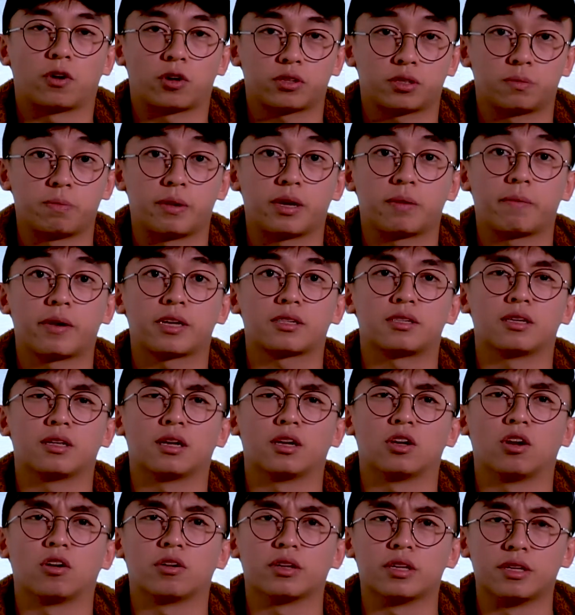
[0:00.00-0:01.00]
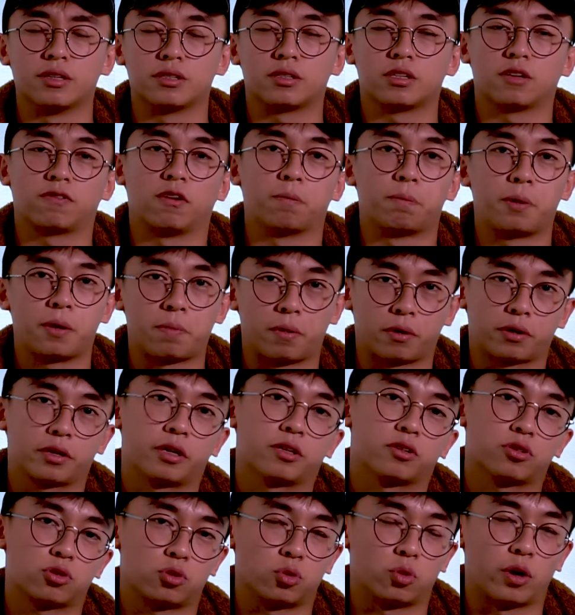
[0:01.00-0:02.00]
because it makes it a lot easier for
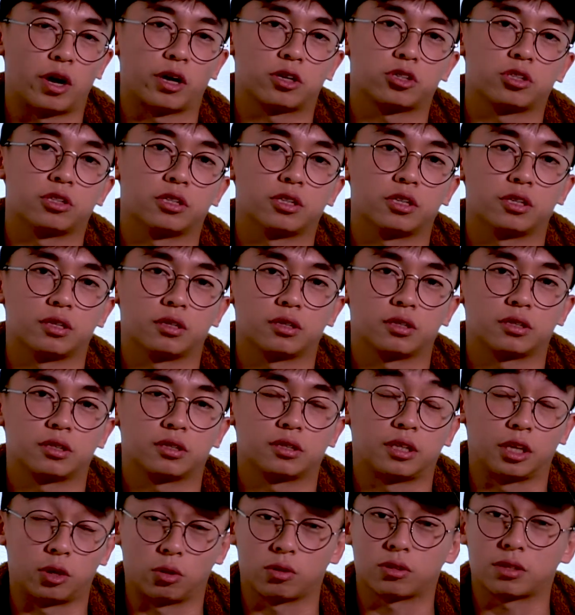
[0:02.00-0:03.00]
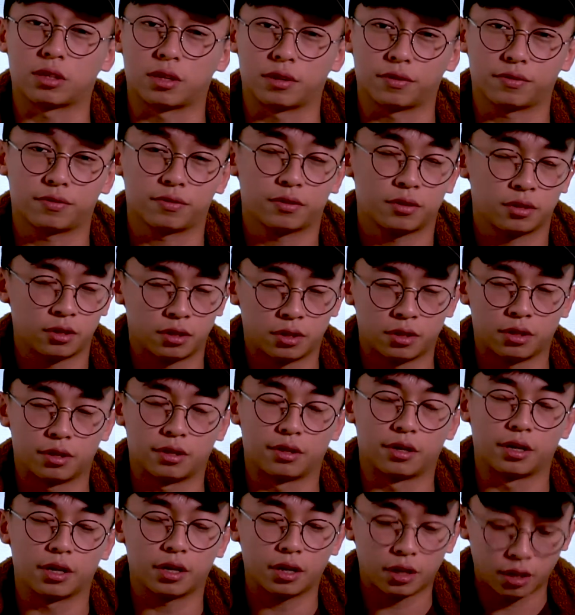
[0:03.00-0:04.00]
pickpockets to actually take your stuff,
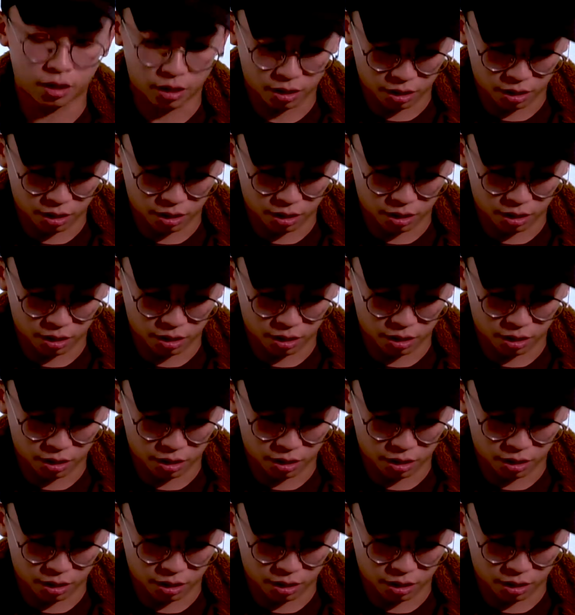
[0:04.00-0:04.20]
right?